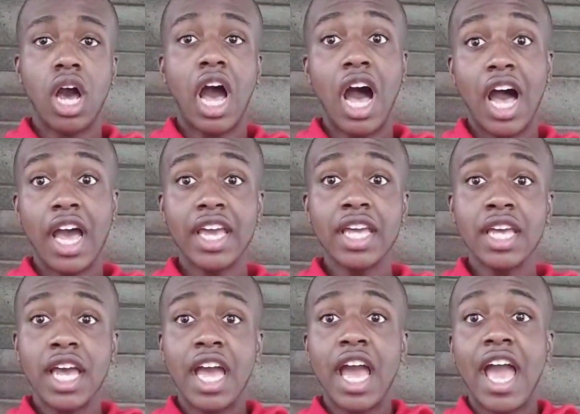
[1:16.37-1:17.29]
I
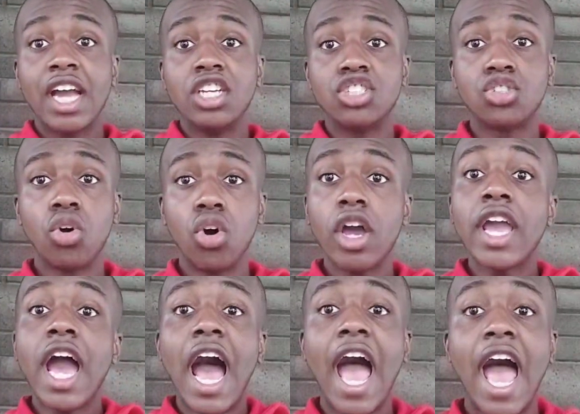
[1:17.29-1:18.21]

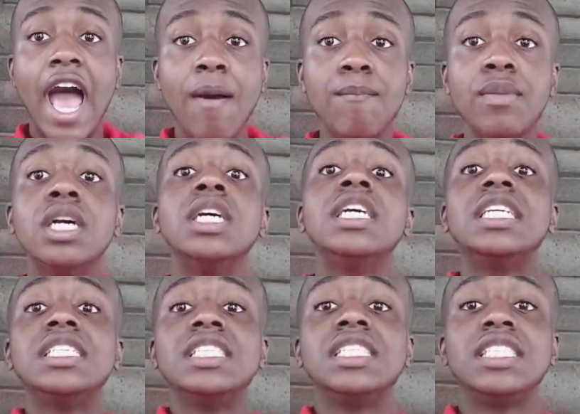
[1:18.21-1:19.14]
am
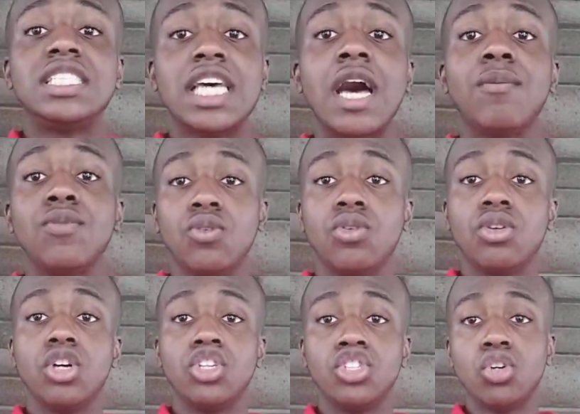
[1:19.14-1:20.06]

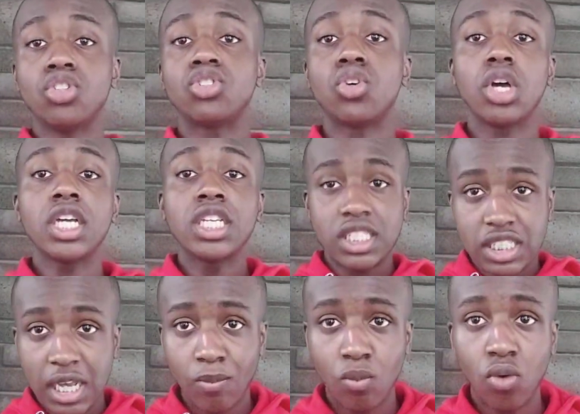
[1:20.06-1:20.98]
Samuel. Yo soy
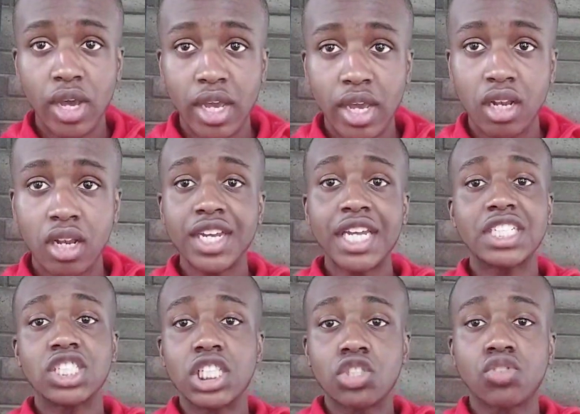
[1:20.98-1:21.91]
Samuel. And that's
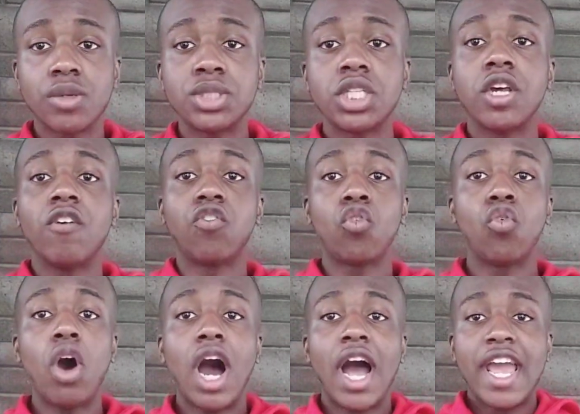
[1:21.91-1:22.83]
a description of
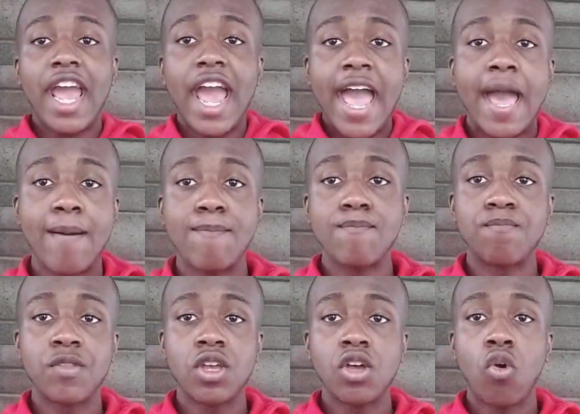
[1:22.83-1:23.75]
who I am,
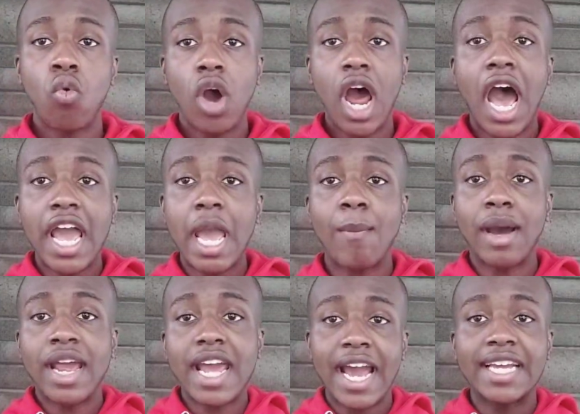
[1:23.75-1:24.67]
what I am,
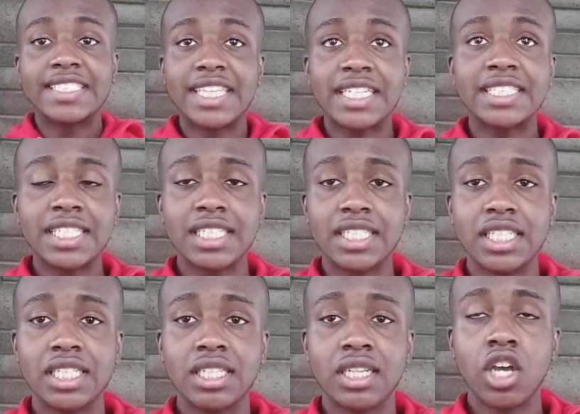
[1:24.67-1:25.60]
my
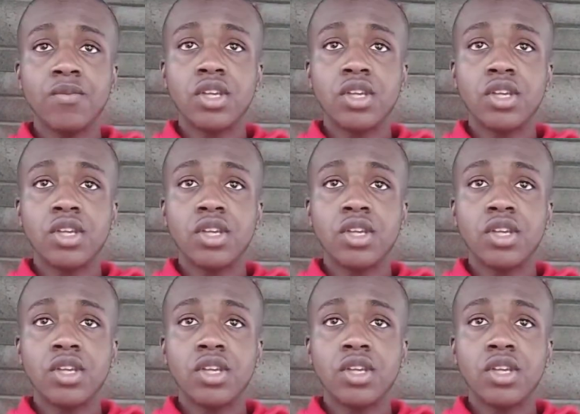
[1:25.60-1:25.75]
identity.